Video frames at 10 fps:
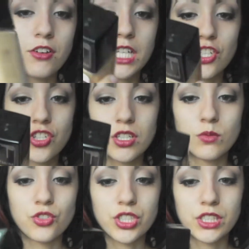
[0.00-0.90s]

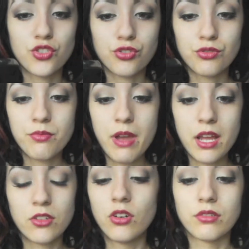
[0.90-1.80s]
foundation, which is the True
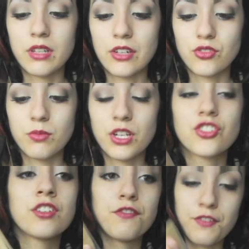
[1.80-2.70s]
Match, no, not True
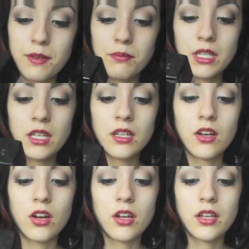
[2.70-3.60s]
Match, the Fit
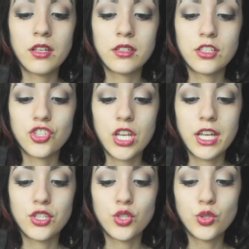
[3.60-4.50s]
Me on the
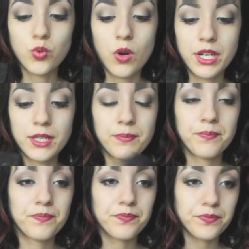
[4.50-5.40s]
shade 220.
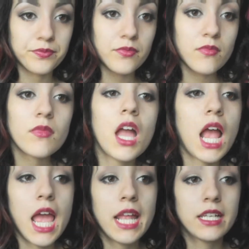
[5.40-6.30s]

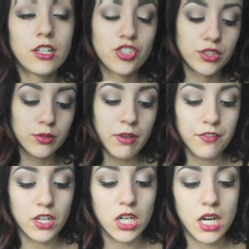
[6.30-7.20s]
And then I just use
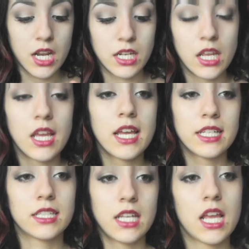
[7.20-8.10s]
my finger and
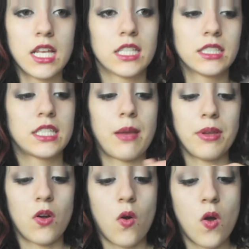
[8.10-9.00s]

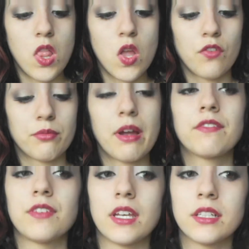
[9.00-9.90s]
dab it all over
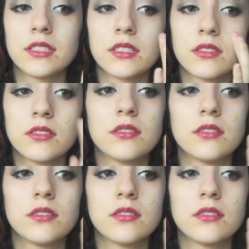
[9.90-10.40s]
my face.